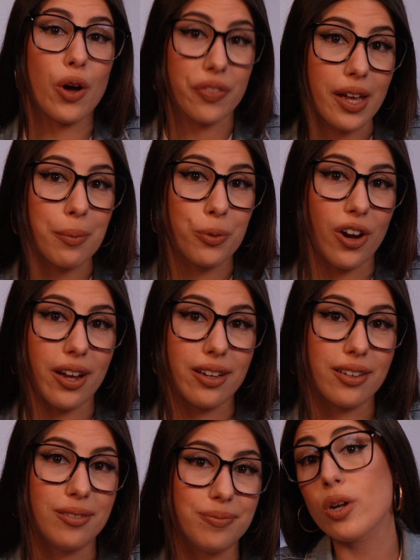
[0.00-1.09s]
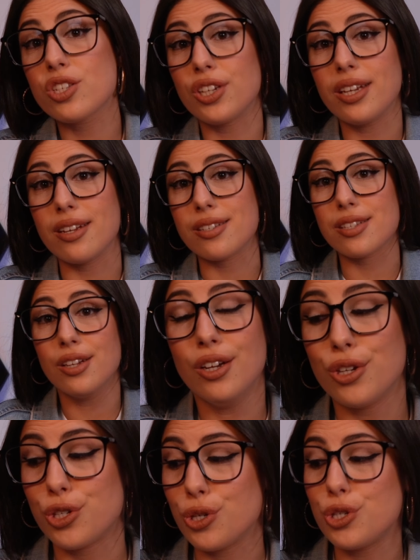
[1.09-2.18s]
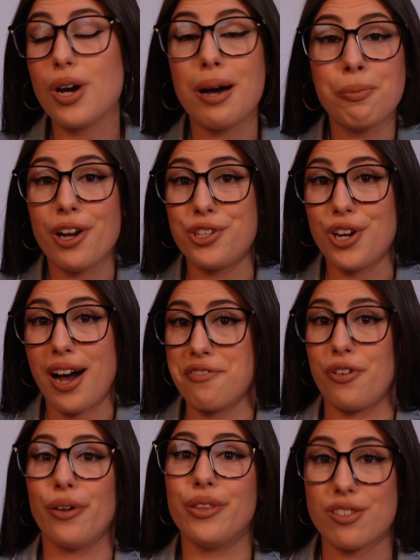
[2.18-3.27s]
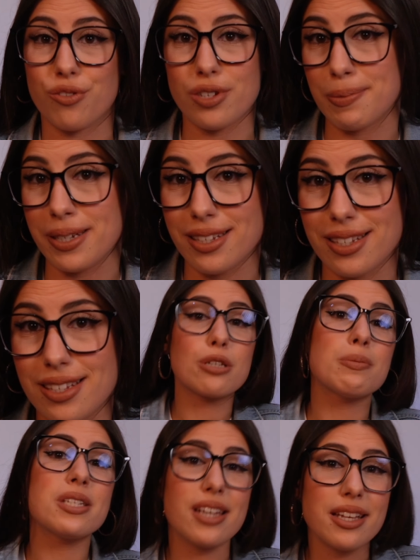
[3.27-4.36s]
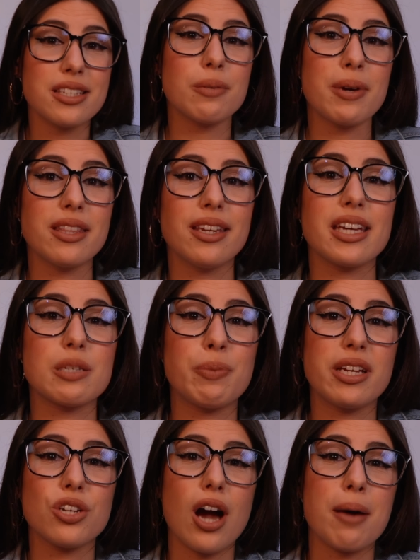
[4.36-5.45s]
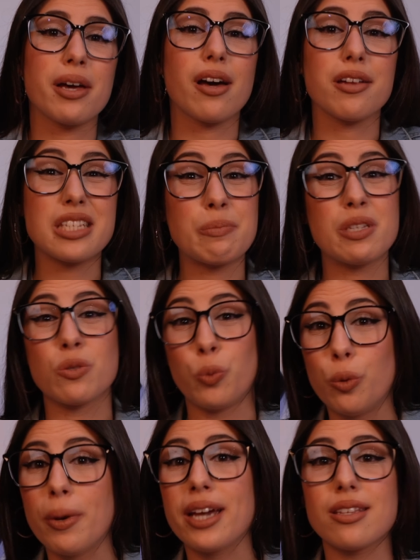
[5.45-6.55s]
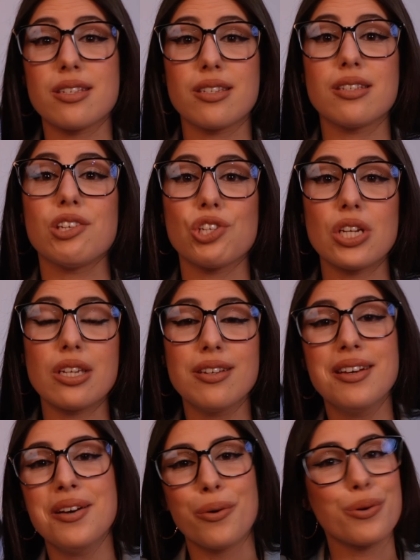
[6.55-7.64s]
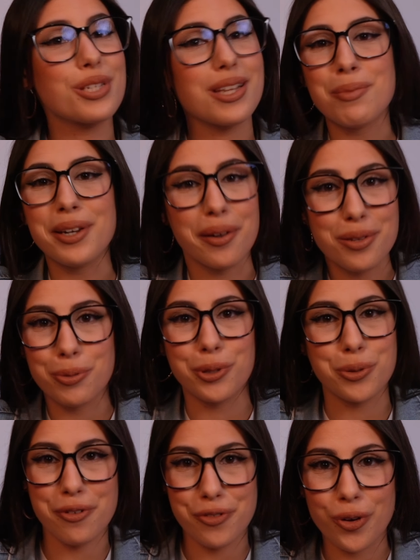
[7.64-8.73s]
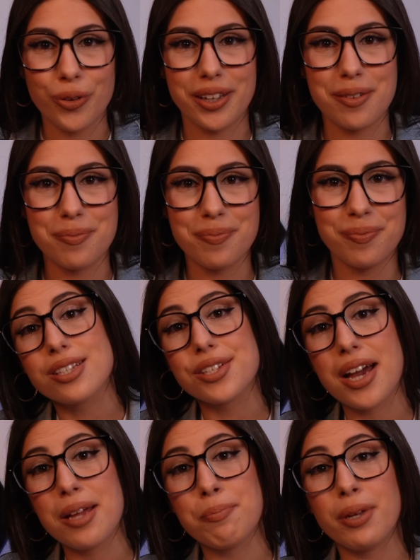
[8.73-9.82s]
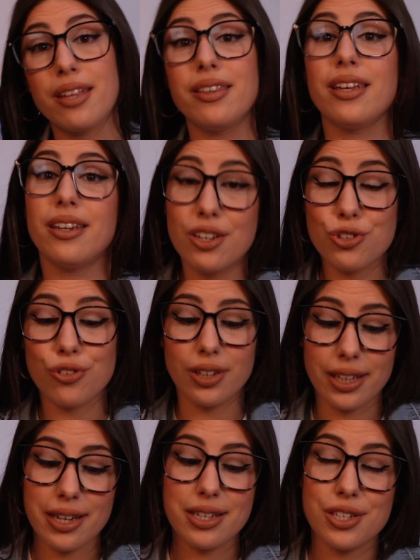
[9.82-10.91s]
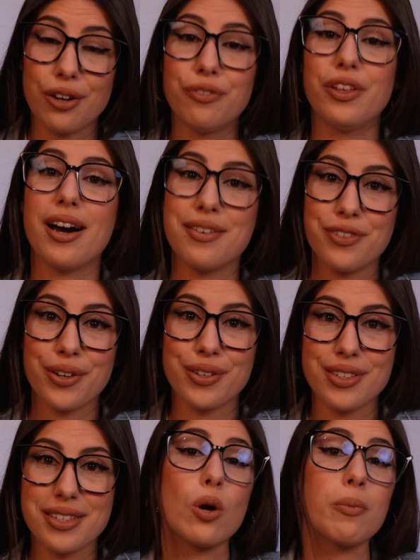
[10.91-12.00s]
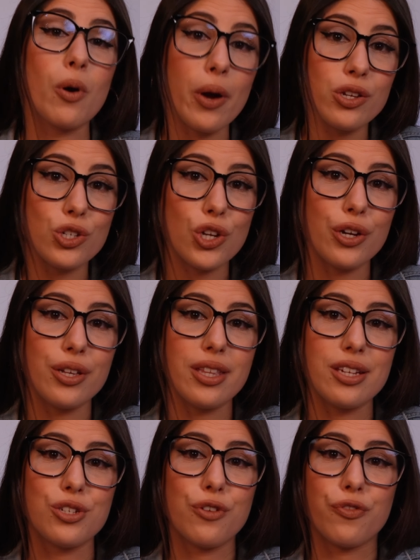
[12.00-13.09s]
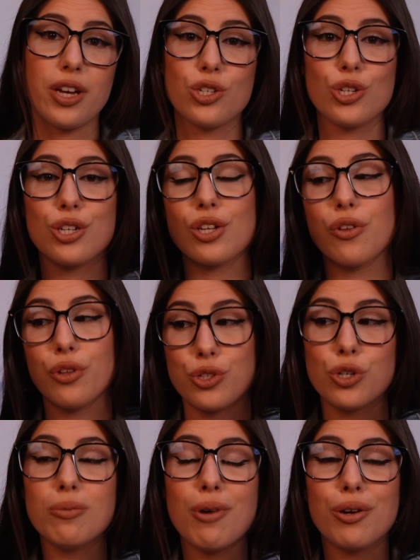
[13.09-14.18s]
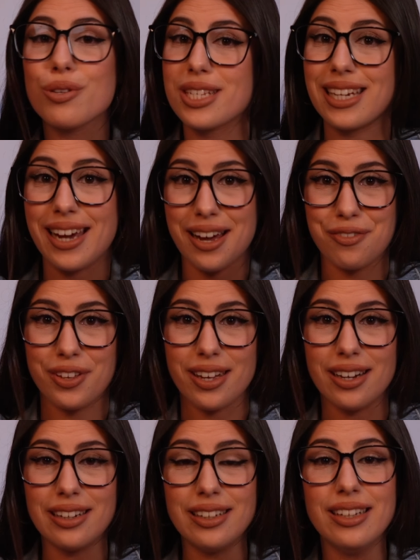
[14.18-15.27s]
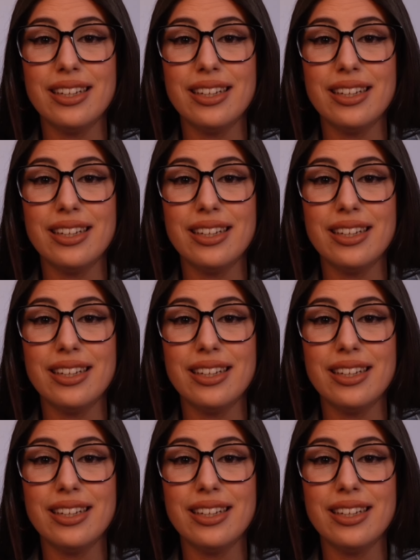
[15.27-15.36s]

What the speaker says: worth the upgrade. The question is, should you upgrade your iPhone this Christmas? Christmas tends to be the next big time that customers will make this decision, or someone else will do it for them. The first time being the initial release of the iPhone. So I'm going to show you these new features on the 2 models that I have here,